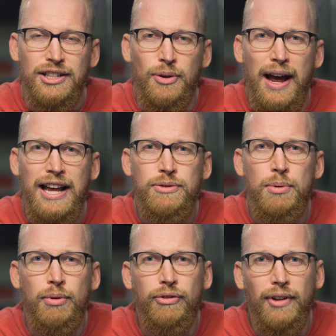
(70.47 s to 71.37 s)
So, as
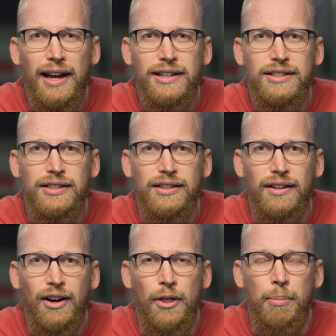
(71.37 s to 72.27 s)
we reflect
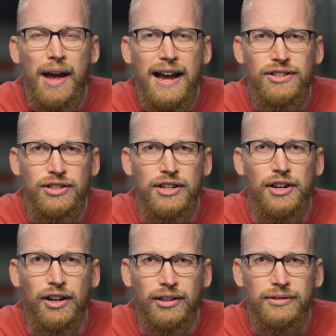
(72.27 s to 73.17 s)
on the past
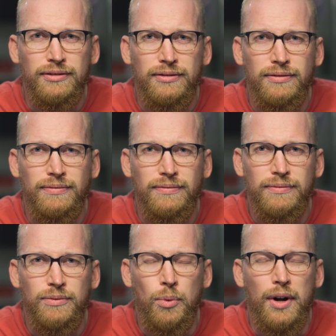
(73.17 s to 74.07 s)
year,
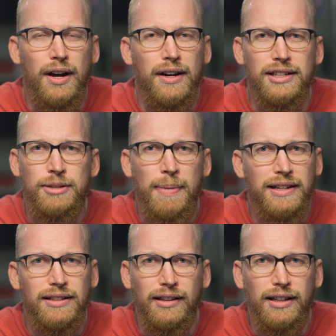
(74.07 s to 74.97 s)
one
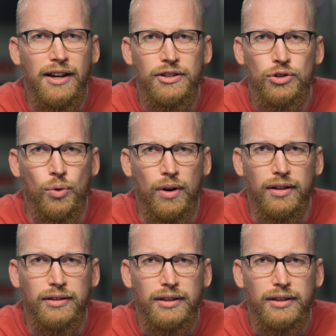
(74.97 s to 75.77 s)
unexpectedly cut short,